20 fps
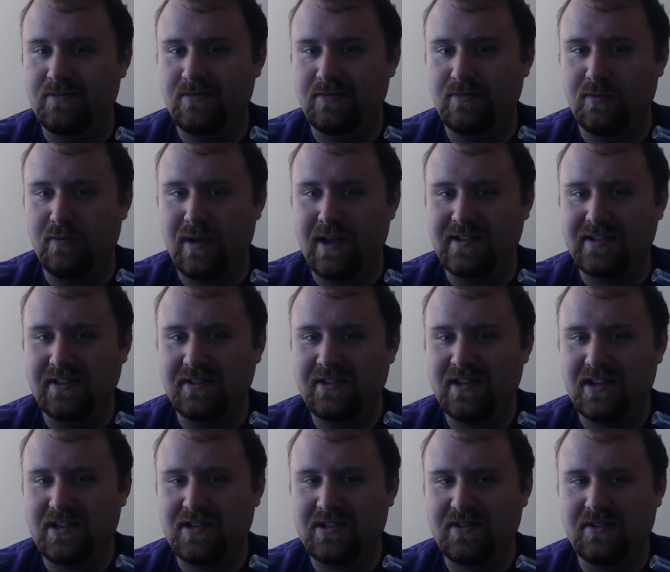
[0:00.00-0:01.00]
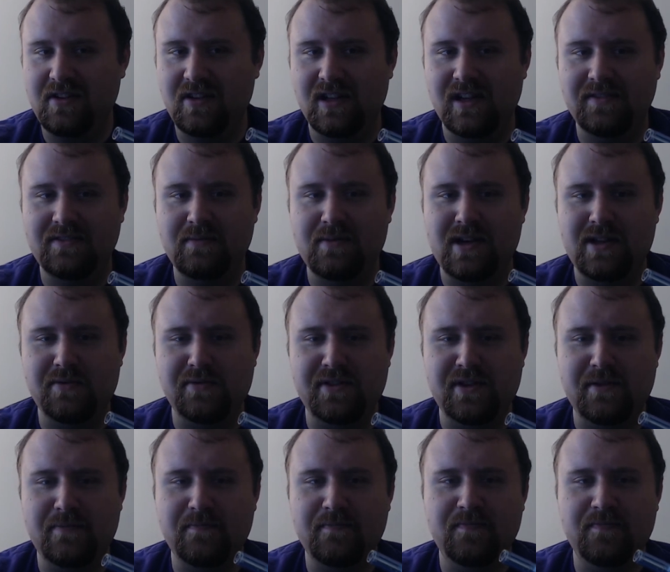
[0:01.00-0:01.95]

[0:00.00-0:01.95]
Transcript: remains untouched. You don't have to bother with it.